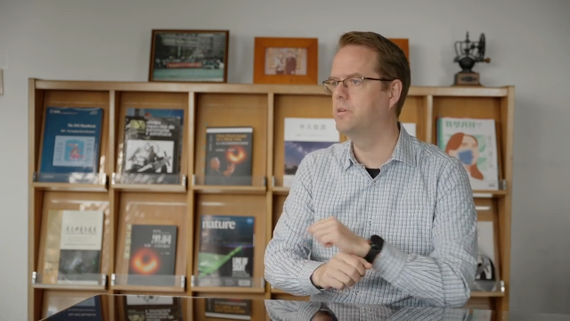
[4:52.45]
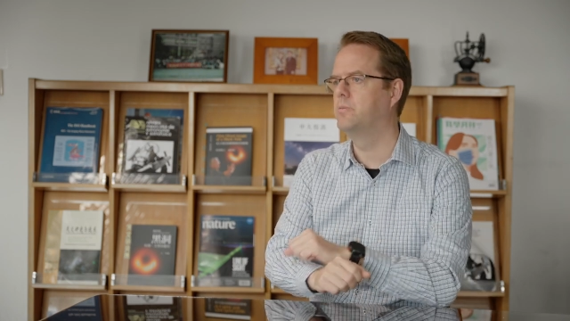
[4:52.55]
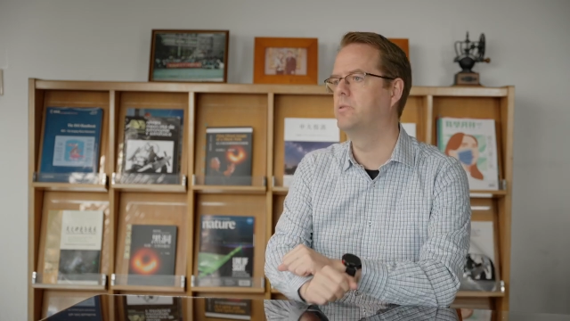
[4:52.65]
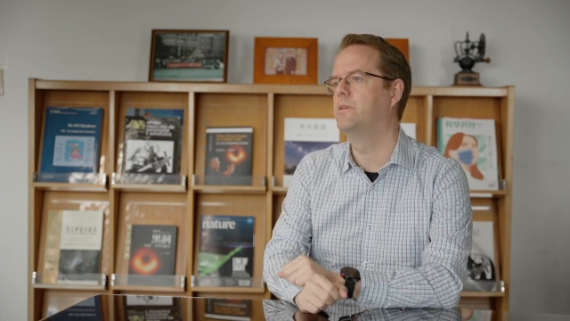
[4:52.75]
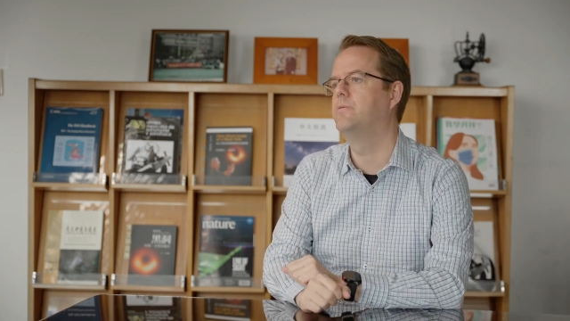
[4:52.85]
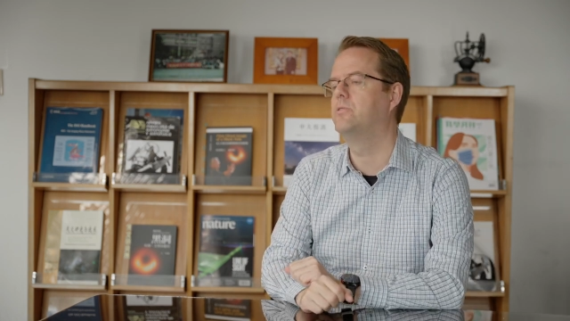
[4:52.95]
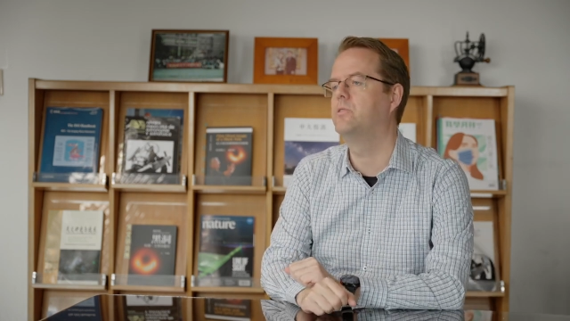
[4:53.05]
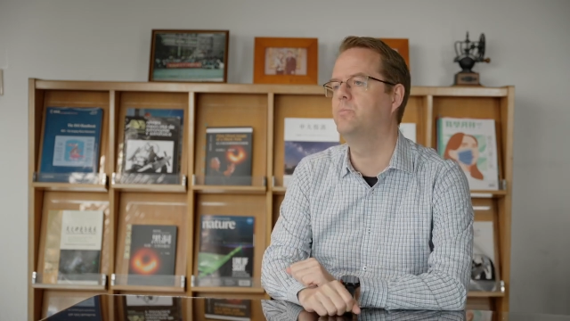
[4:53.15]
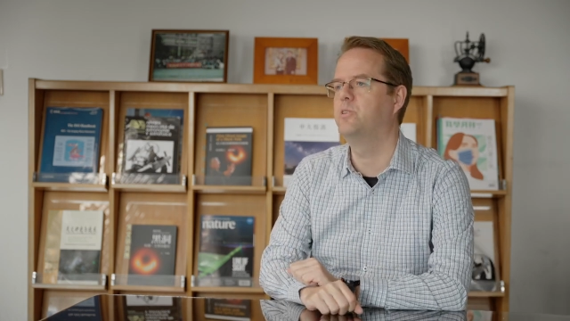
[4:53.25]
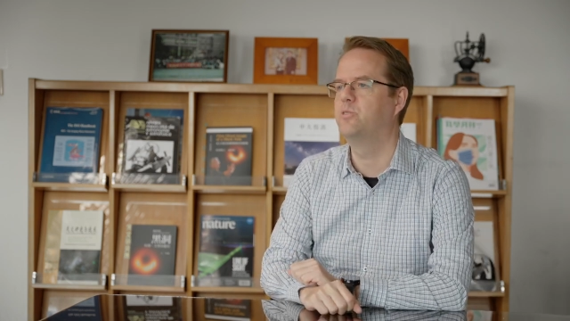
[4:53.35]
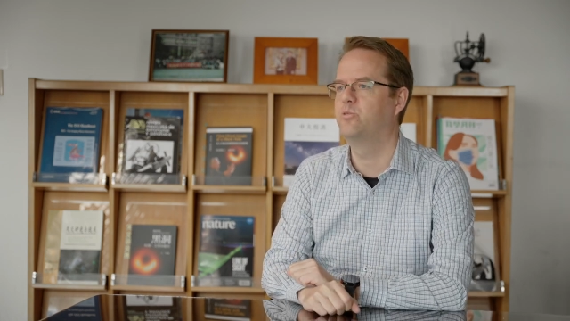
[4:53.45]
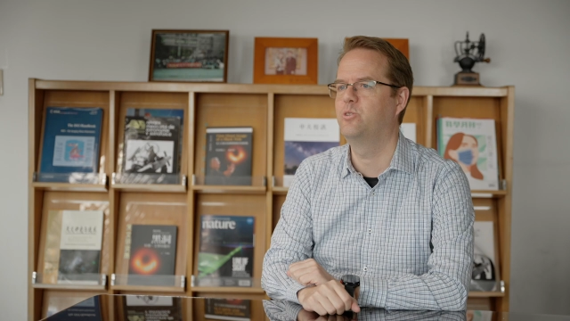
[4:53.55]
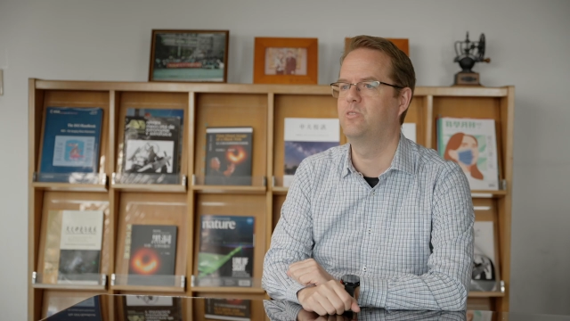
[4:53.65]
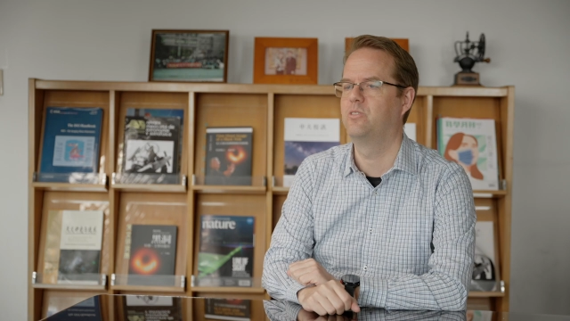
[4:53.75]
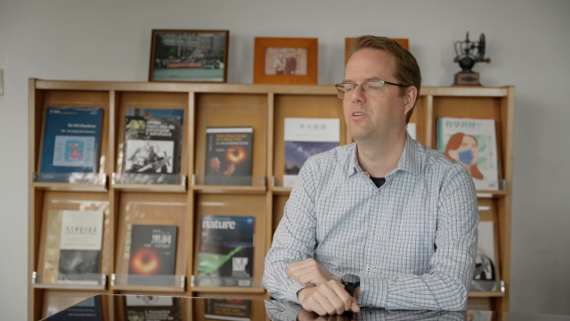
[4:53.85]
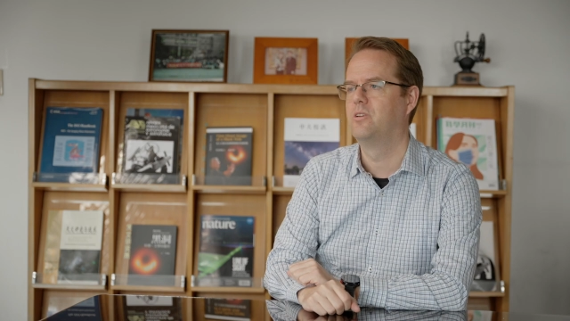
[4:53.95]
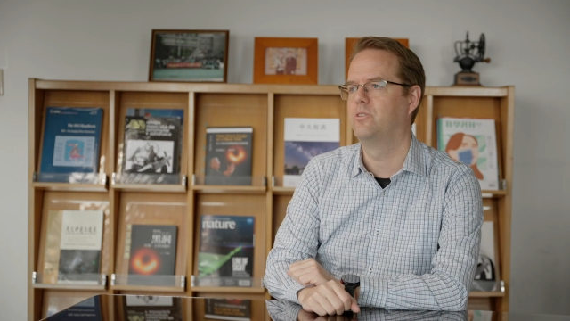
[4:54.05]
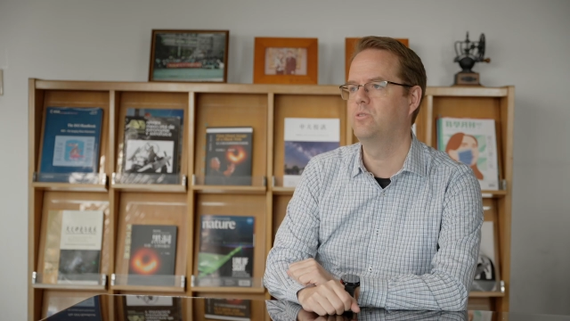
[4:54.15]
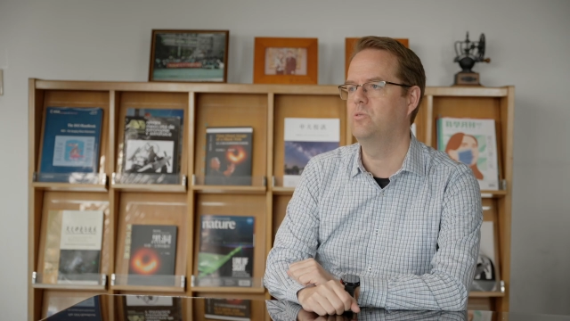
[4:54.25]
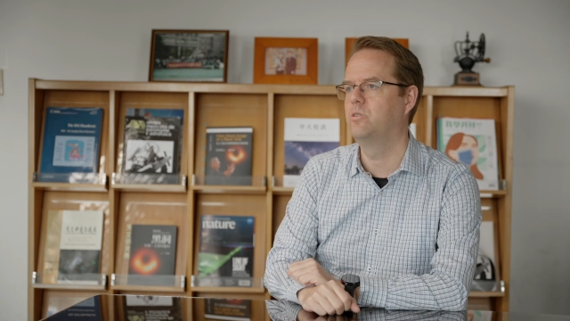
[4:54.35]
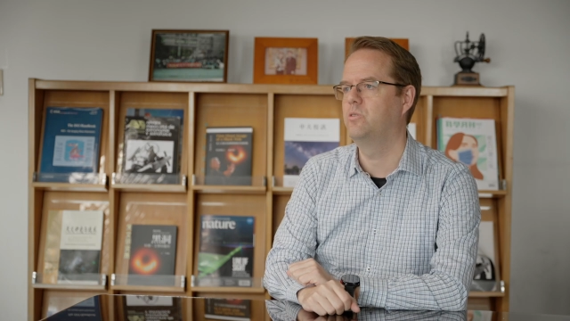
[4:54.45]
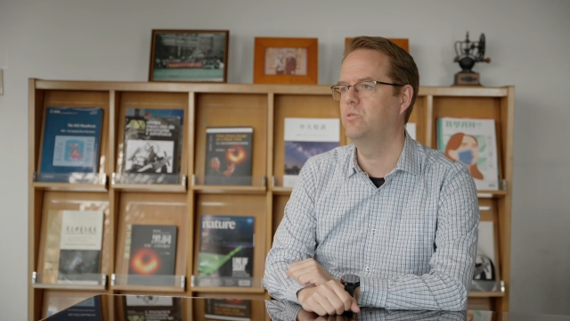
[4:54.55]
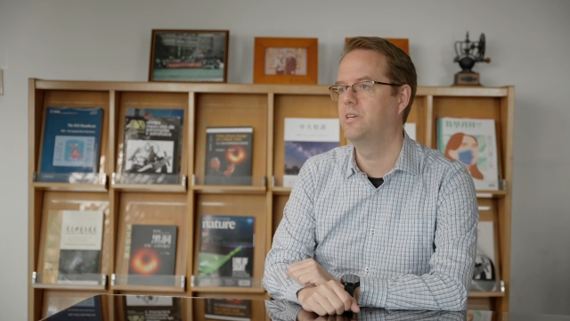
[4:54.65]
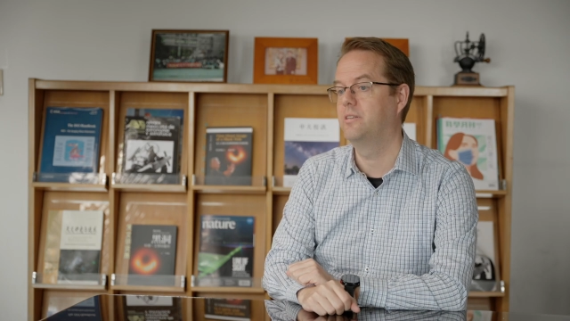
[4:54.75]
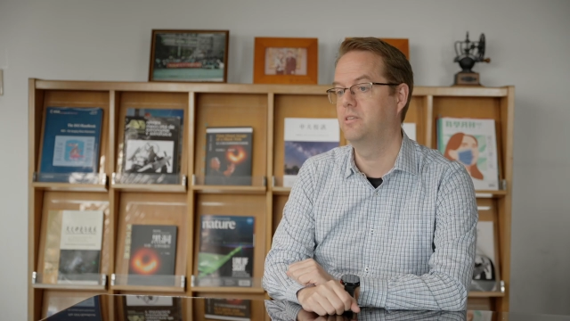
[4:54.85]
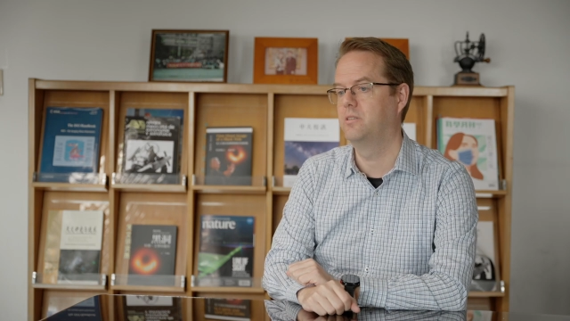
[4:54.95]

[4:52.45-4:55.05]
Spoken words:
But if you can be the first to do that,